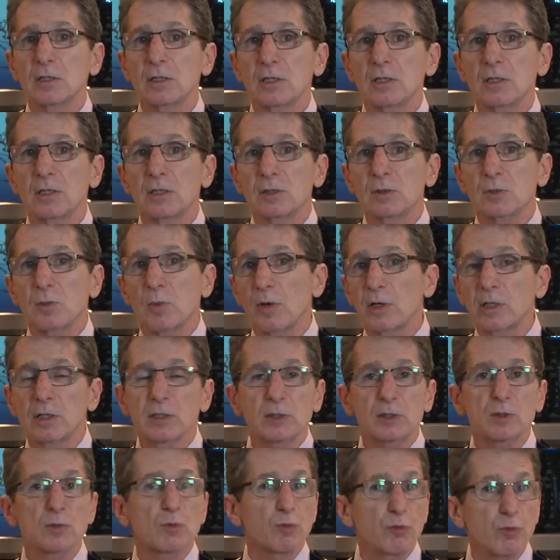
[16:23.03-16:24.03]
is what
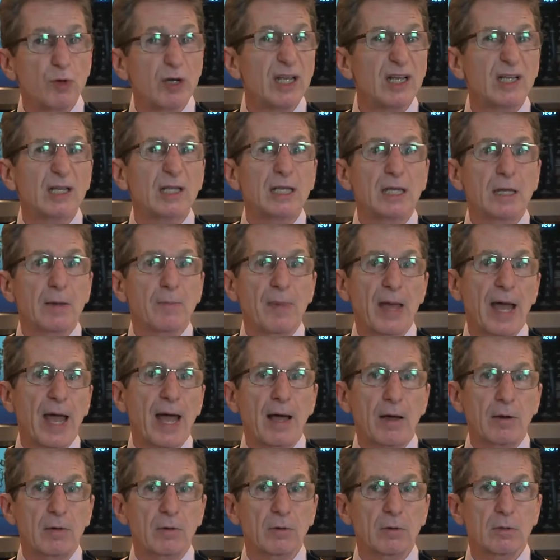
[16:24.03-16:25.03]
it's really
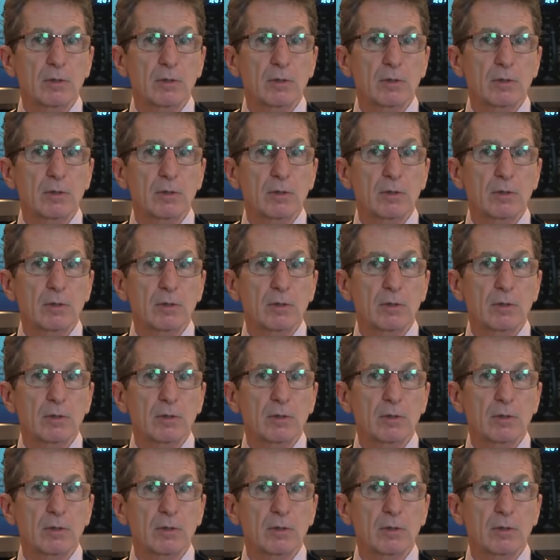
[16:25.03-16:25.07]
about.